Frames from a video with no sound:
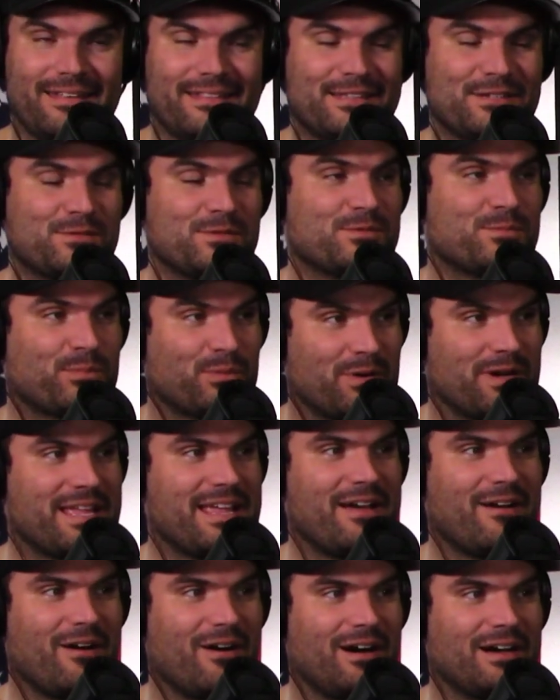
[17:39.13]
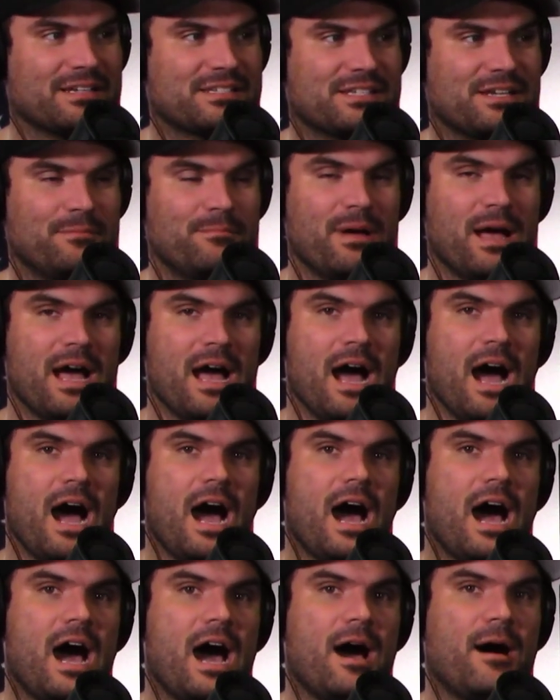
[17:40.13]
This was pretty awesome.
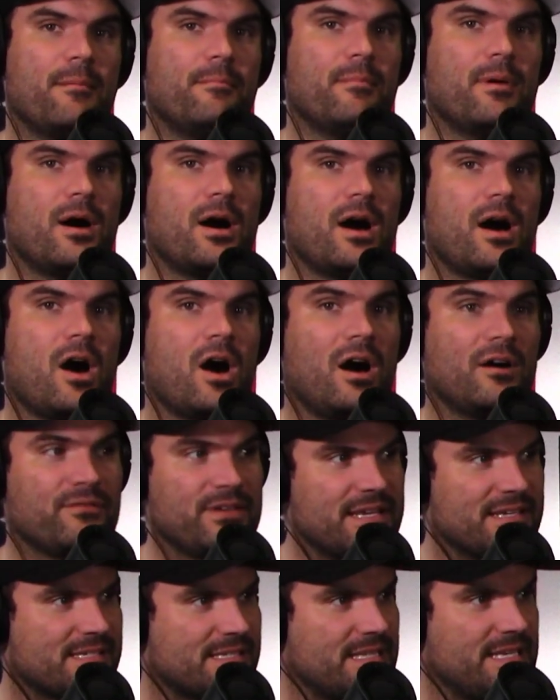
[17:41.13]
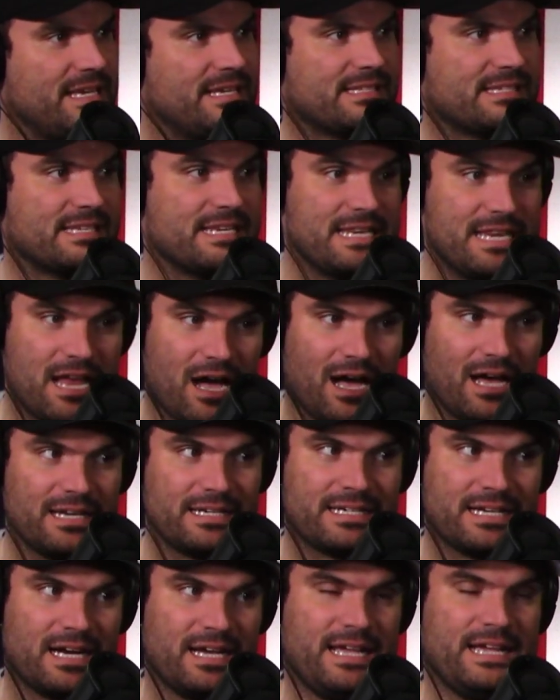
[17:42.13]
Obviously, it's
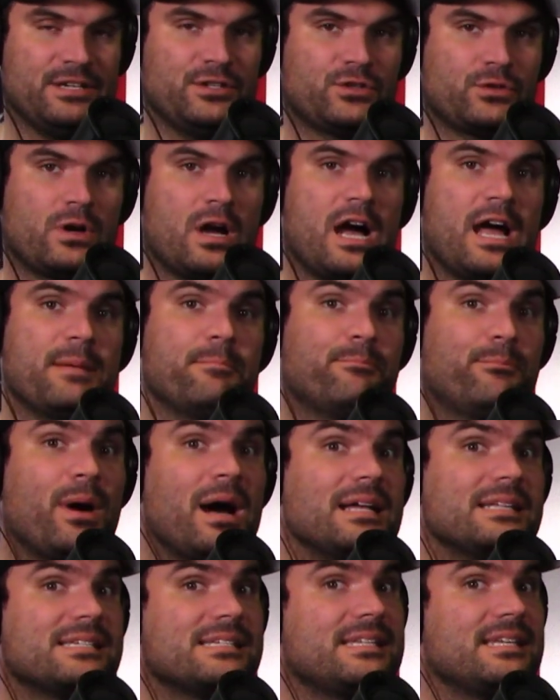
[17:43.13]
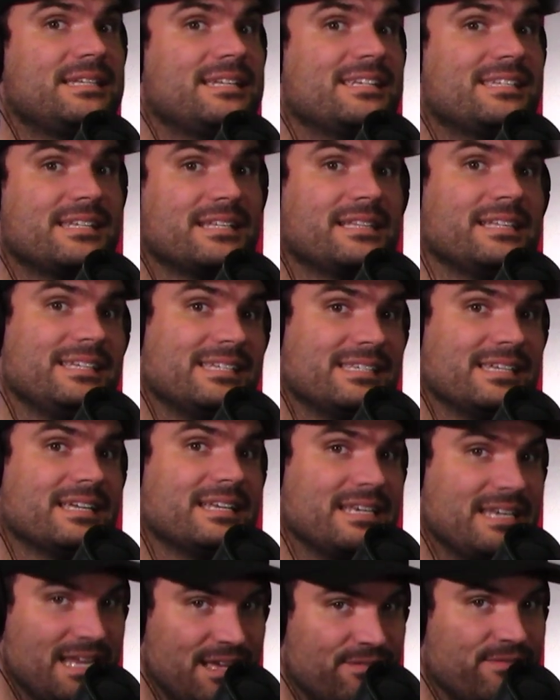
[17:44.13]
not cut and dry, but statistically
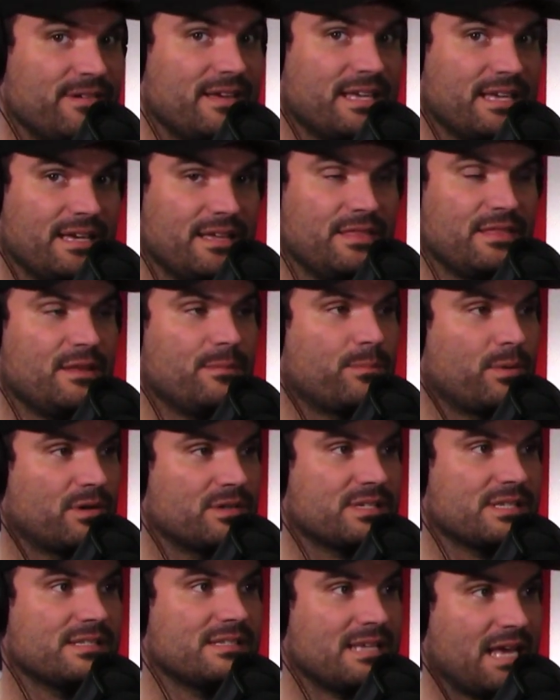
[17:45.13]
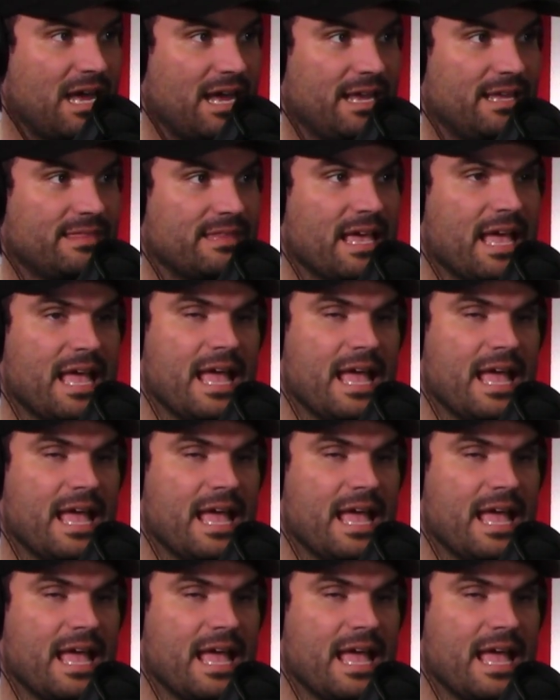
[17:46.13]
significant, the person's height.